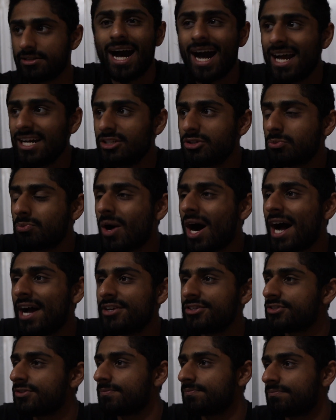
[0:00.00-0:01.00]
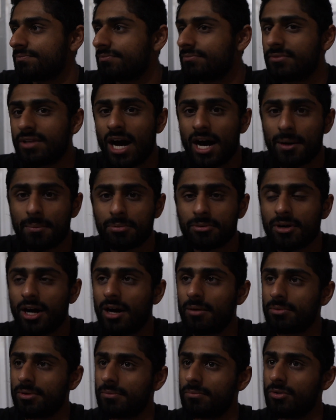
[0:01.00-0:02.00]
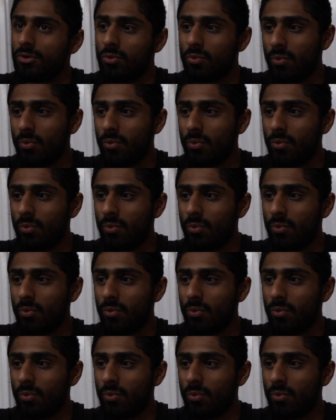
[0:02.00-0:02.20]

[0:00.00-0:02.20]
Height-wise, not a problem.